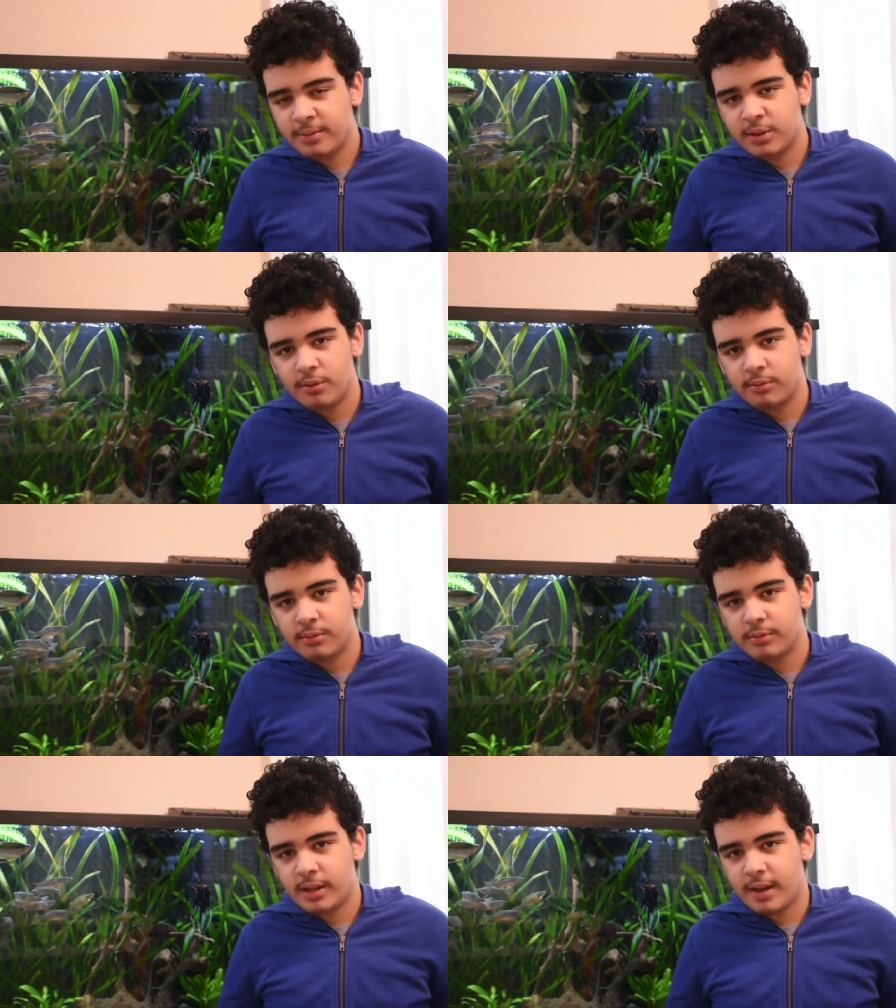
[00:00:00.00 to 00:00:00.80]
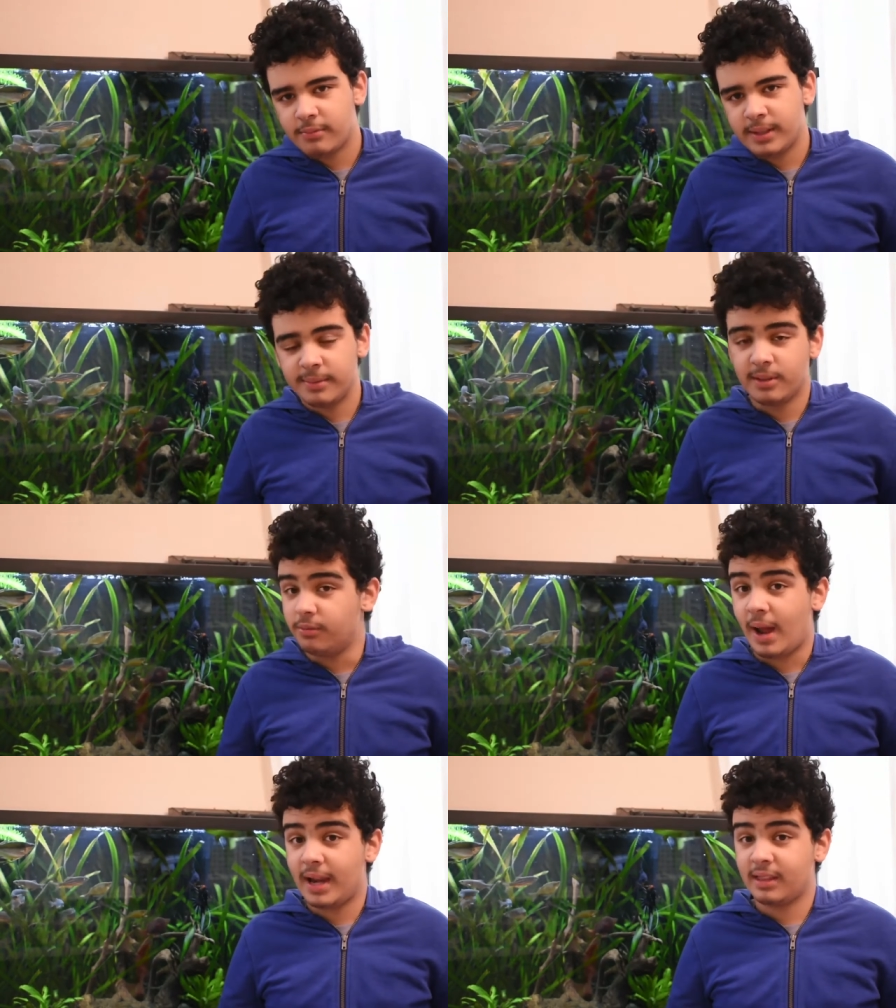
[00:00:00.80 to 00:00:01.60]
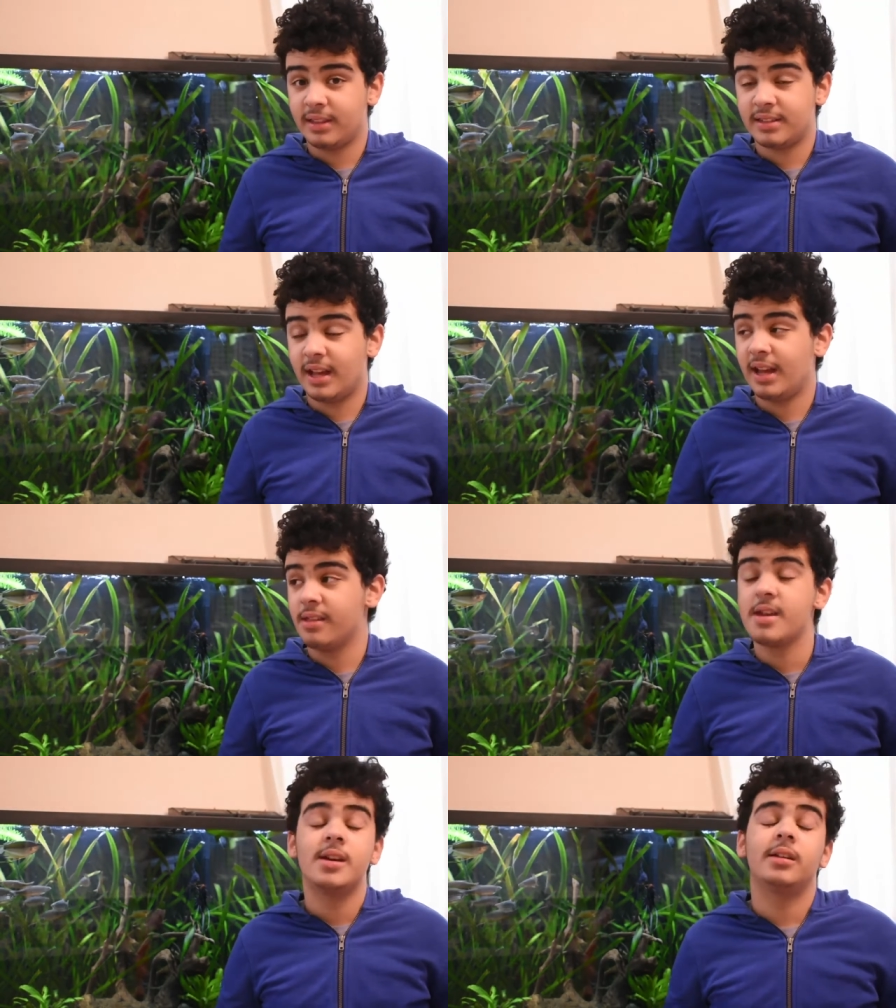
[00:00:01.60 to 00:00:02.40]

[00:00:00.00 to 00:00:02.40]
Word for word: it so they have to make them so radically styled.